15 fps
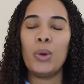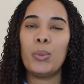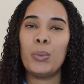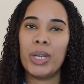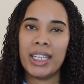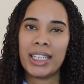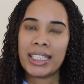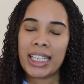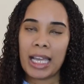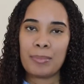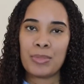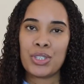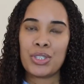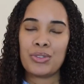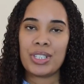When it
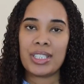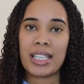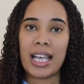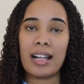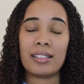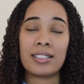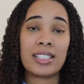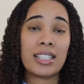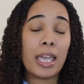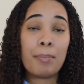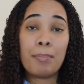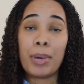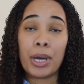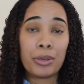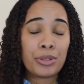comes to results,
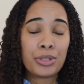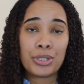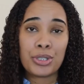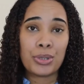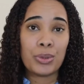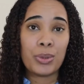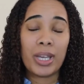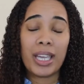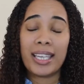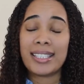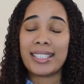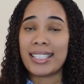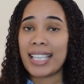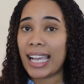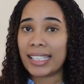they both do
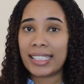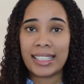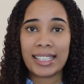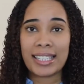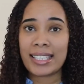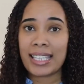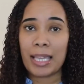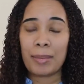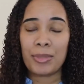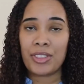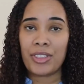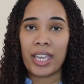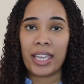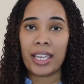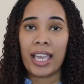exactly the same
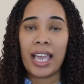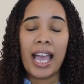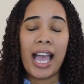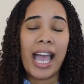thing.